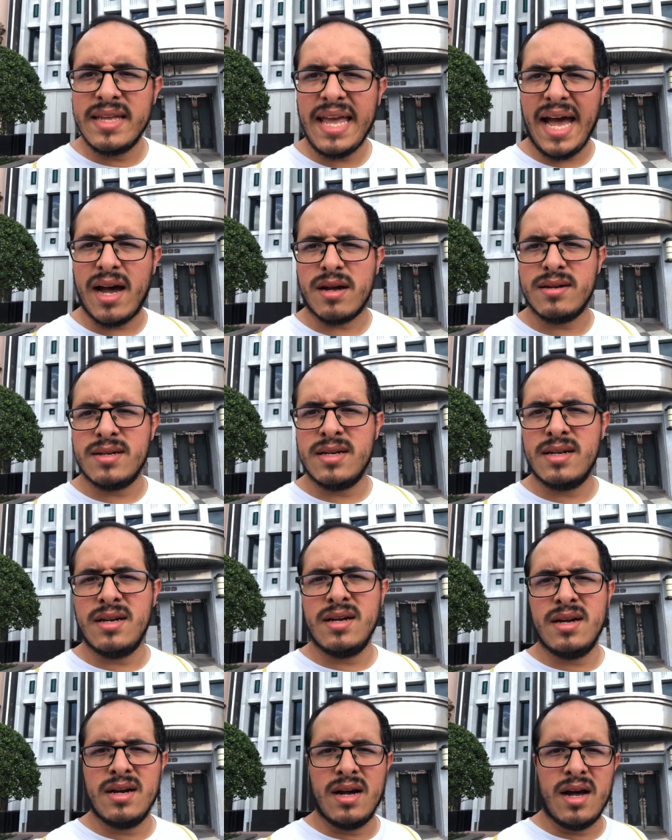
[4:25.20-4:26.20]
yeah,
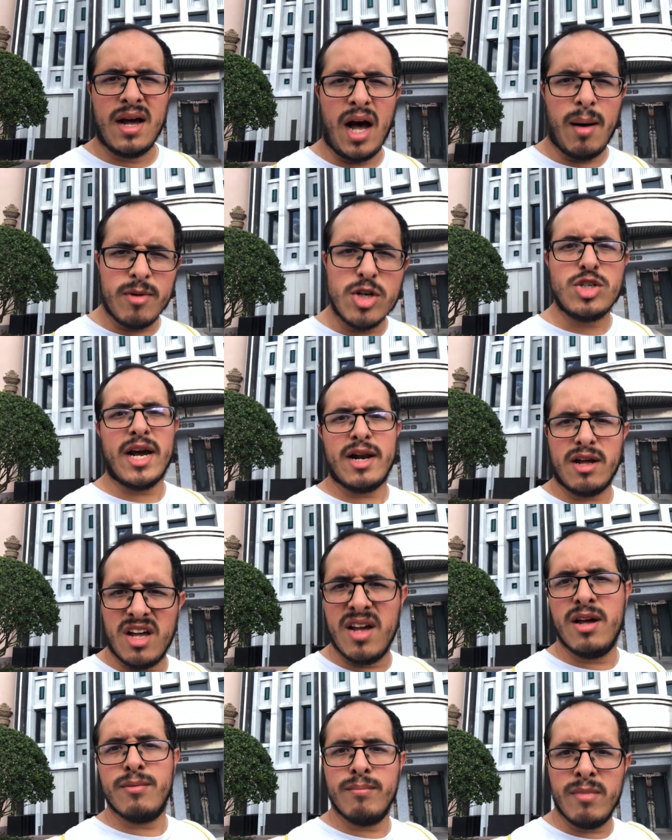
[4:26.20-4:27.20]
I'm gonna try to
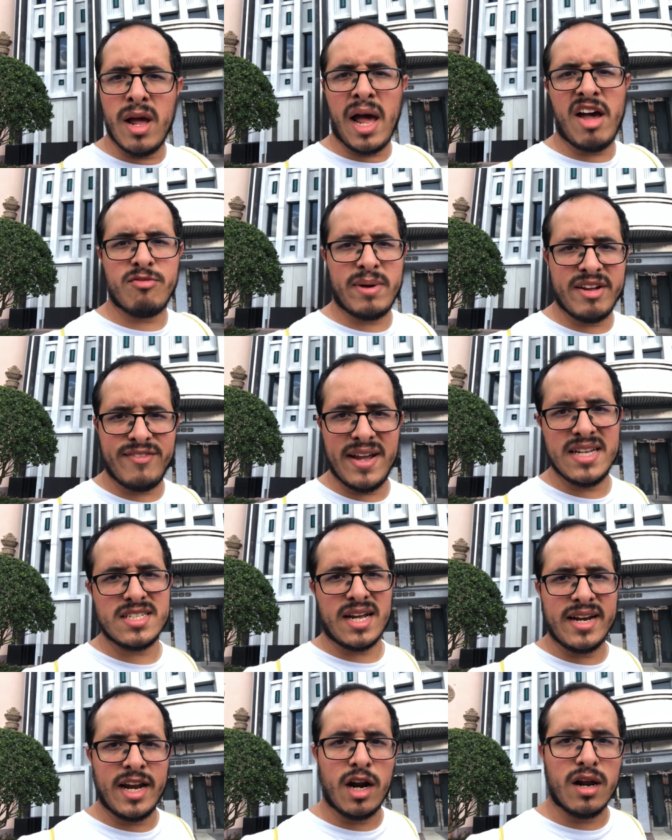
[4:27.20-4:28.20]
have my face
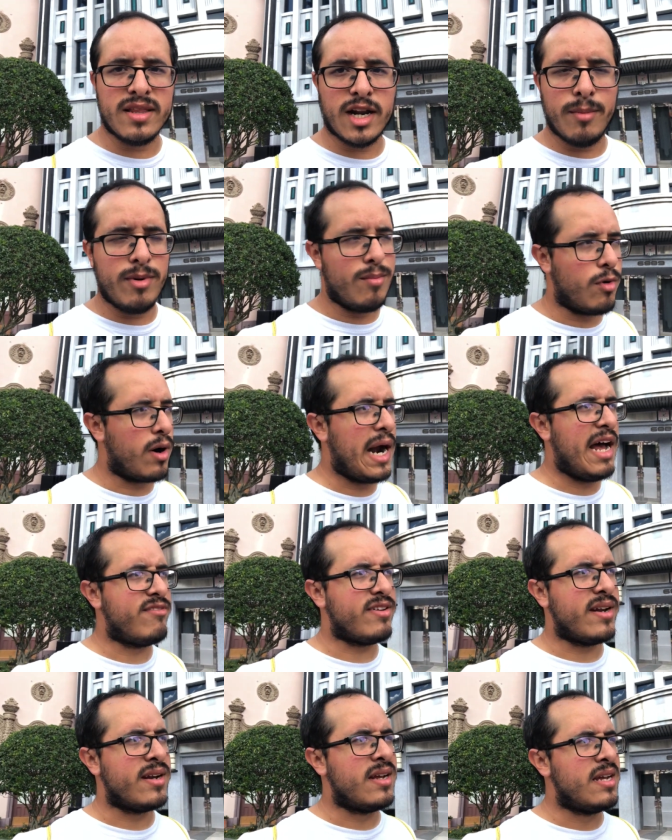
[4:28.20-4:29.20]
on here a little bit more
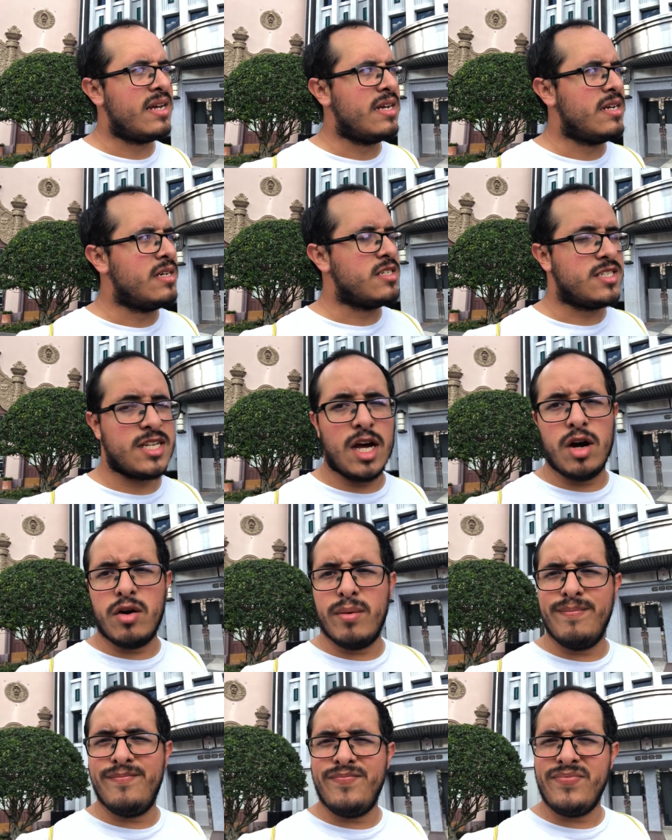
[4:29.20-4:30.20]
often.
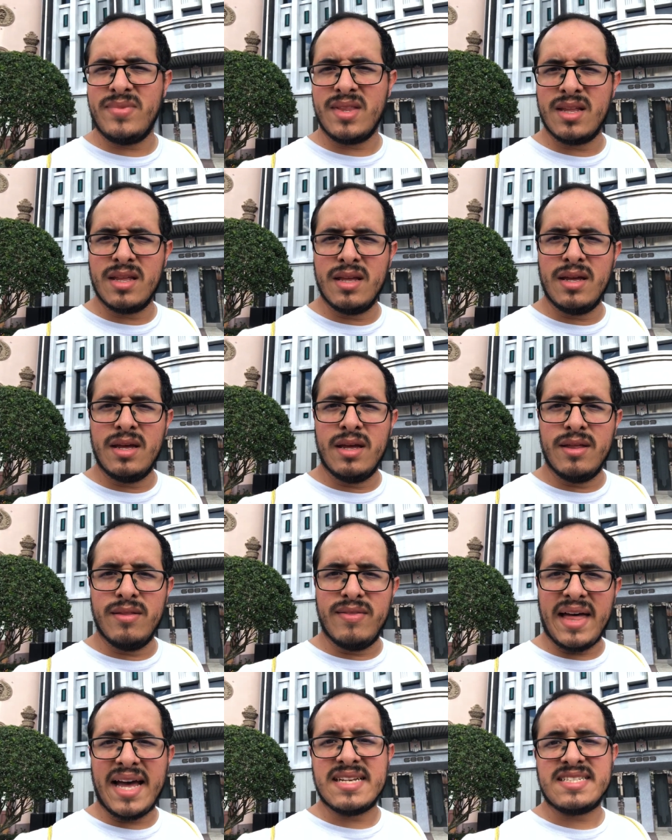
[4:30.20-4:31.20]
So
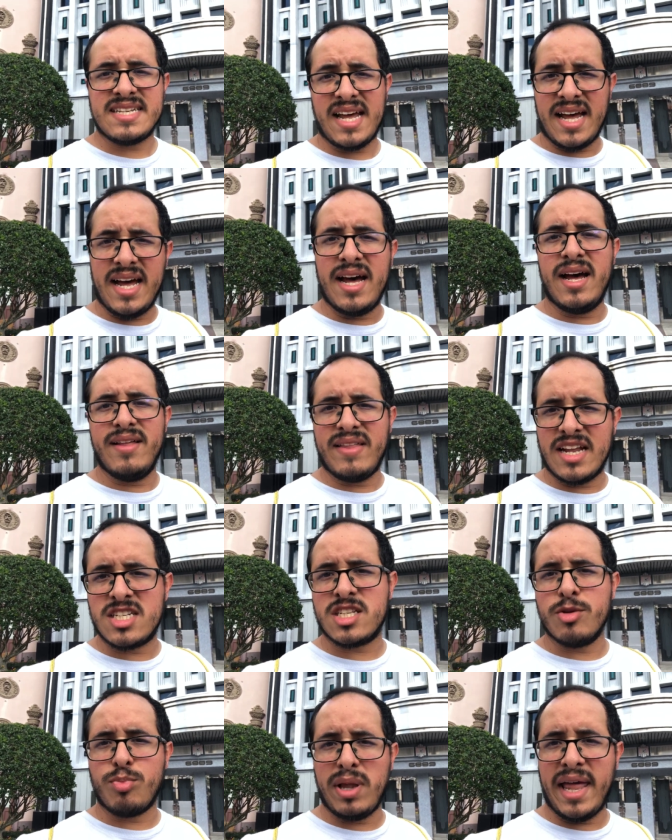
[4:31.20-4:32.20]
that's uh,
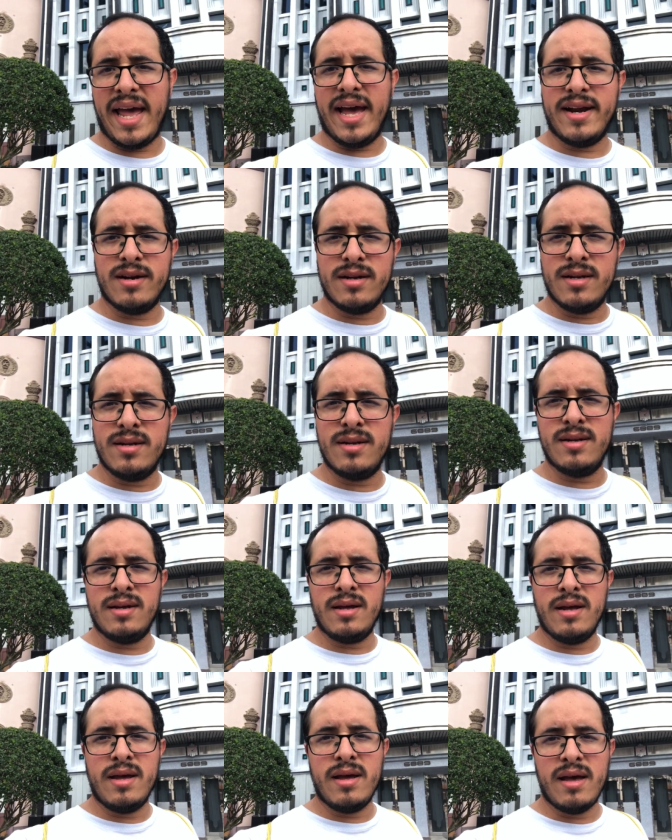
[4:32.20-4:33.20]
that's the plan,
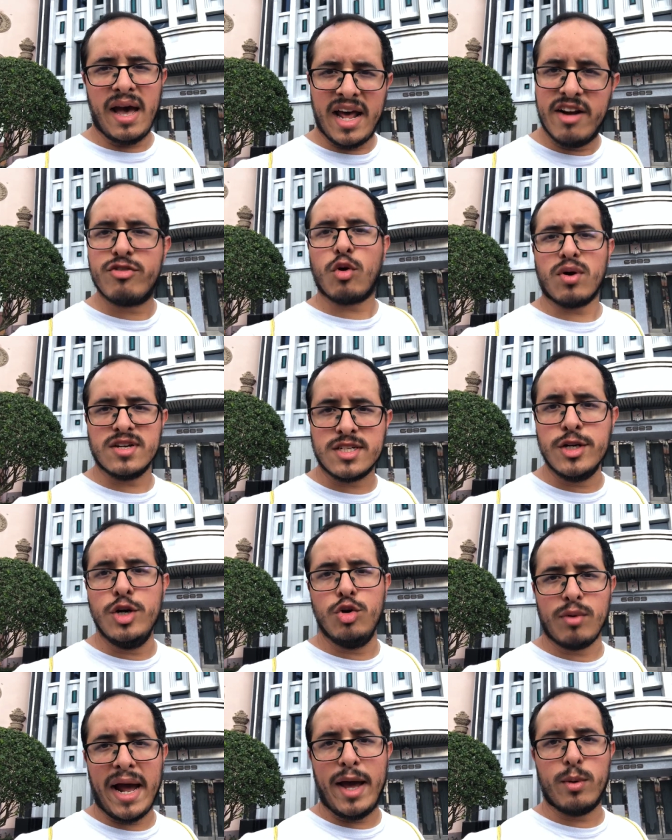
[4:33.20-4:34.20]
and of course
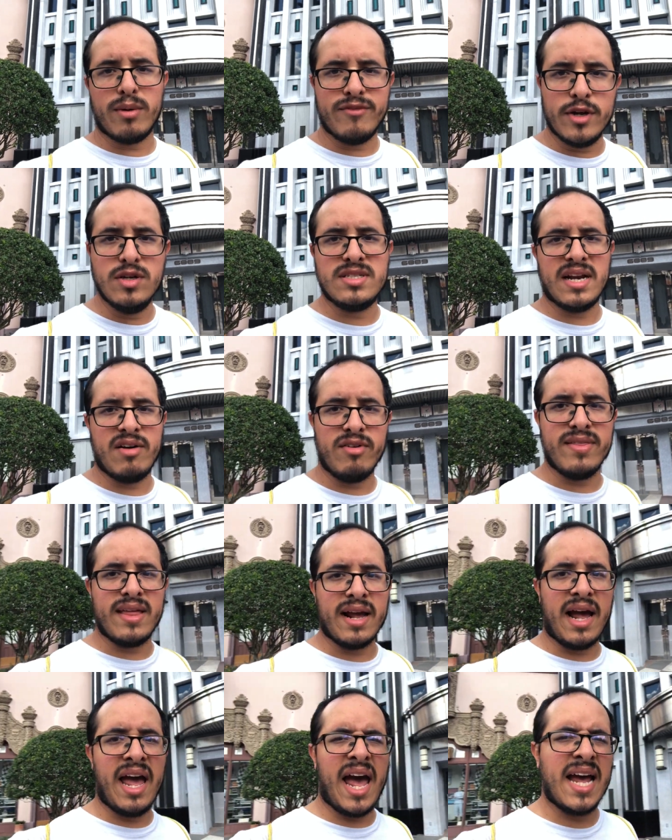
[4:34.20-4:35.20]
new ride reviews and
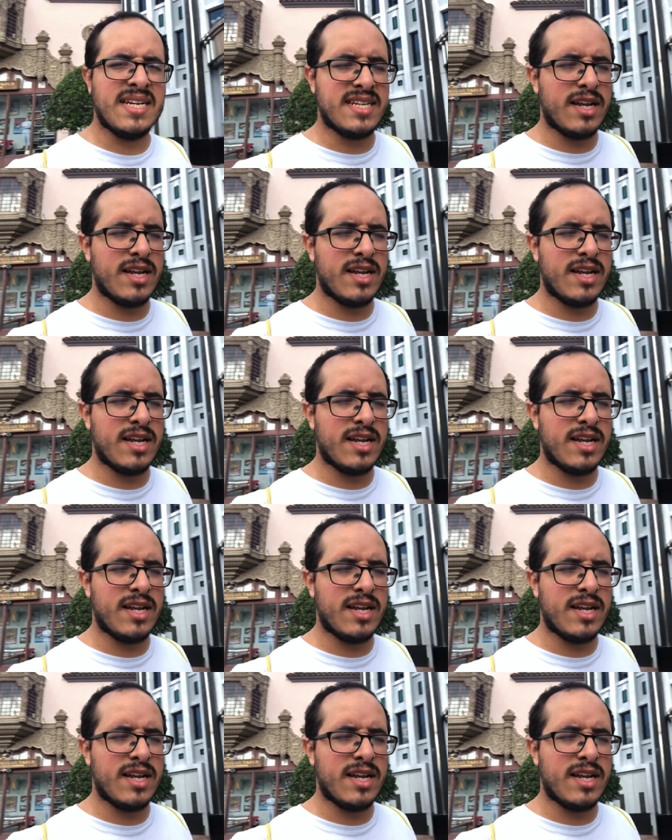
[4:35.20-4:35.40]
everything. I, I